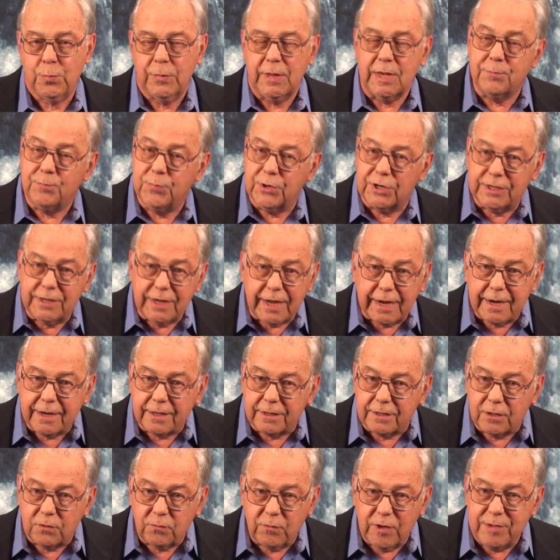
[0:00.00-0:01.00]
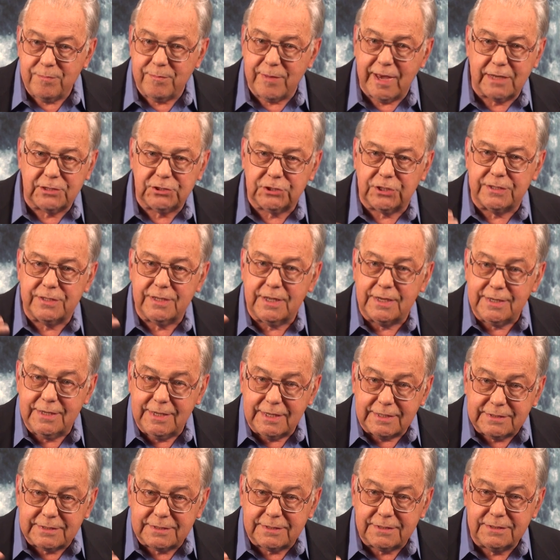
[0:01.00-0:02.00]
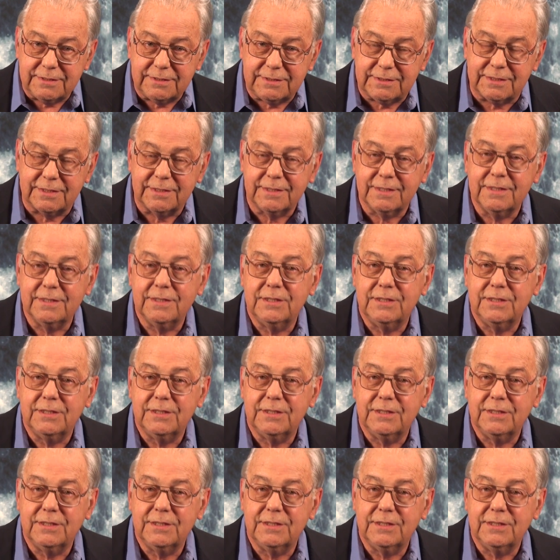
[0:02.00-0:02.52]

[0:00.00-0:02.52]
In particular, we measure the distance